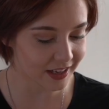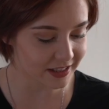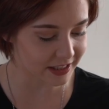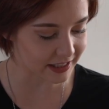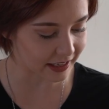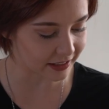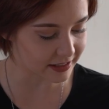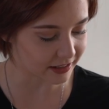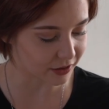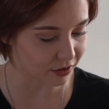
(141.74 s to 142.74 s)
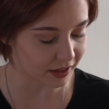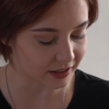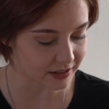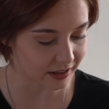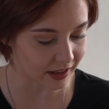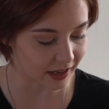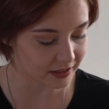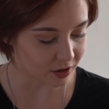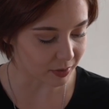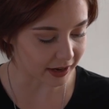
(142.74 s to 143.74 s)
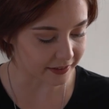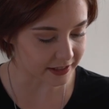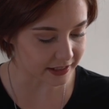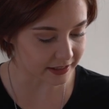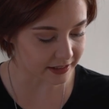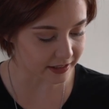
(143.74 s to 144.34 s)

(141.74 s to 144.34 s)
Nice to just add this little things like that, little behind the scenes